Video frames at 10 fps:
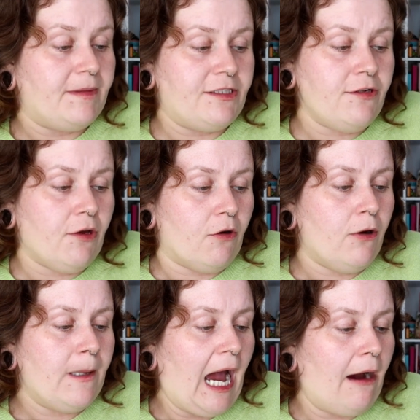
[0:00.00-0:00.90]
Did you
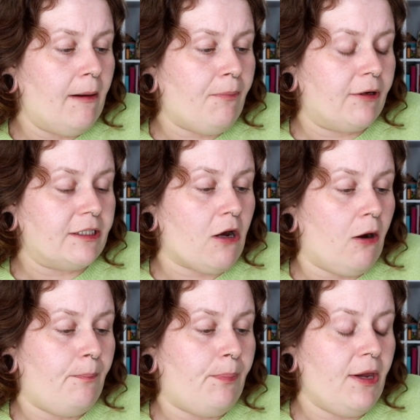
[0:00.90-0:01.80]
know our products
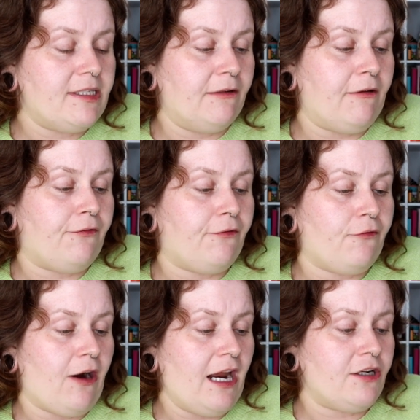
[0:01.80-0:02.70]
are bursting with
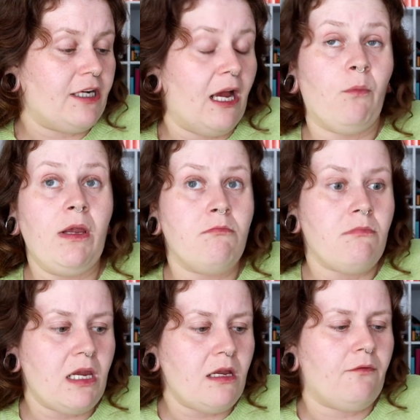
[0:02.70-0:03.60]
fresh, and we
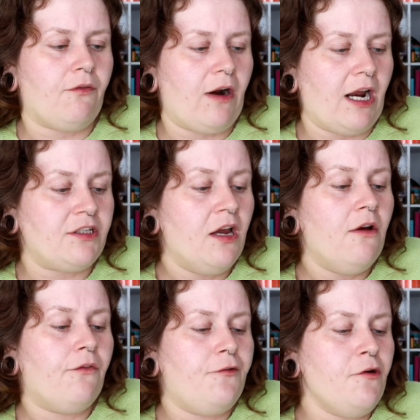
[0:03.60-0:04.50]
mean fresh,
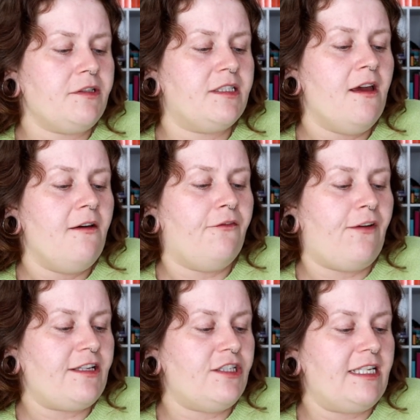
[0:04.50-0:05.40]
fruits,
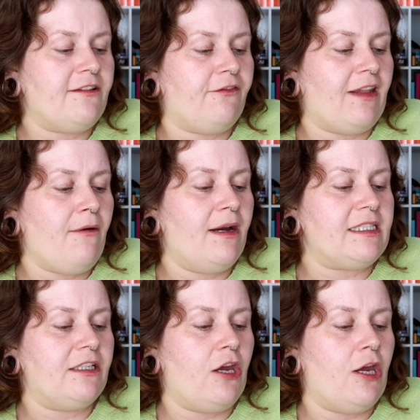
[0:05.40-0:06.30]
veggies, flowers
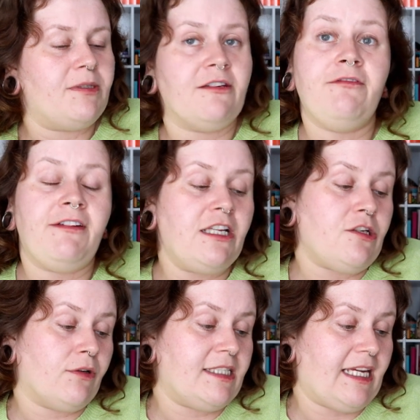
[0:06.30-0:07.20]
and herbs to feed
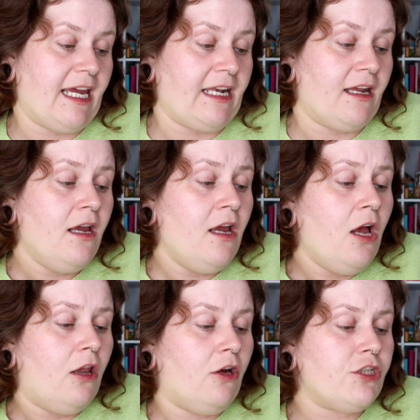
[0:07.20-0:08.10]
your skin.
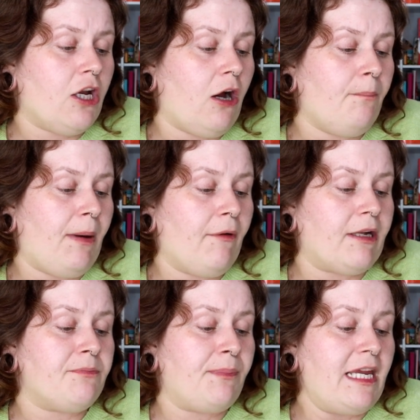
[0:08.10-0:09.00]
Lush
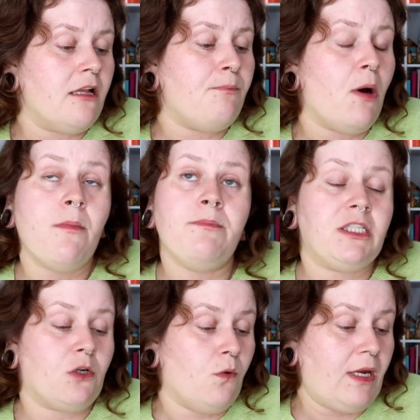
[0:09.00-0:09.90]
compounders peel, pump,
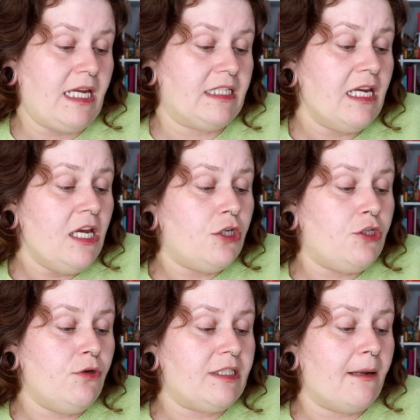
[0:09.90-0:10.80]
squeeze,
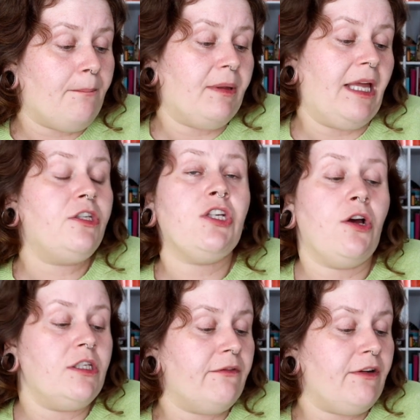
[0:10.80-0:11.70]
juice and blend
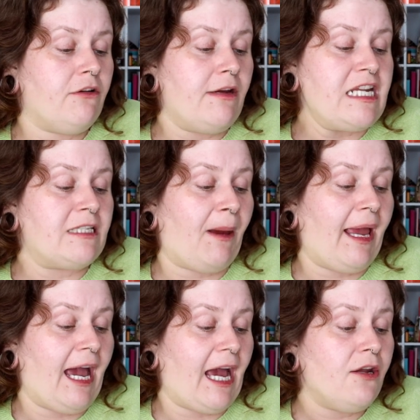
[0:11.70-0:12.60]
tons of ingredients by
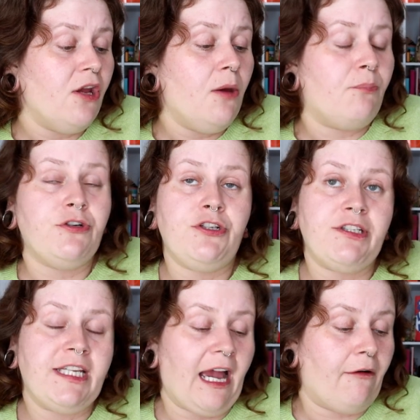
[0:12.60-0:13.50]
hand,
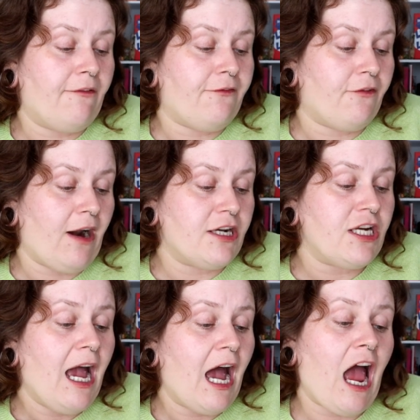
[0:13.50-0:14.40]
producing our fresh
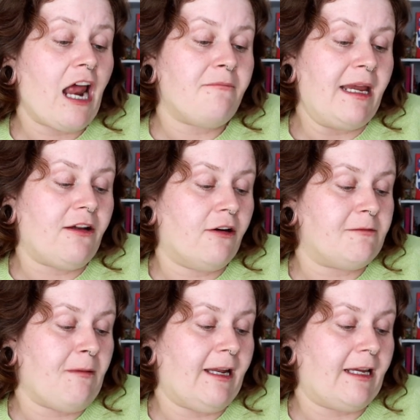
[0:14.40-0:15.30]
handmade
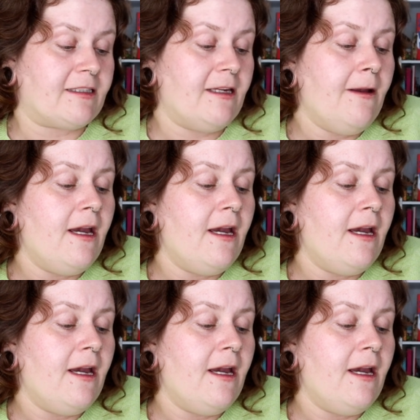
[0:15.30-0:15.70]
cosmetics.